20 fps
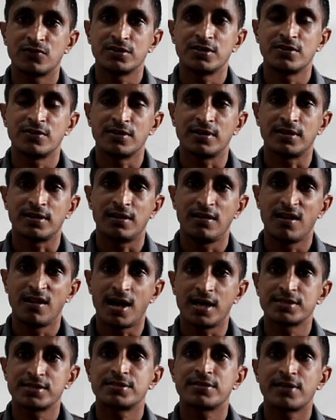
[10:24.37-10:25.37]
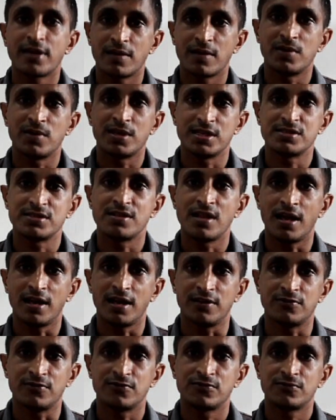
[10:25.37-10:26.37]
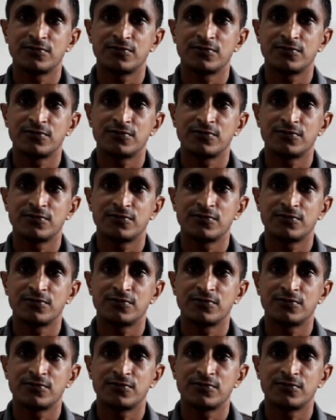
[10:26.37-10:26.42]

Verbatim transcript: for the last time in his life.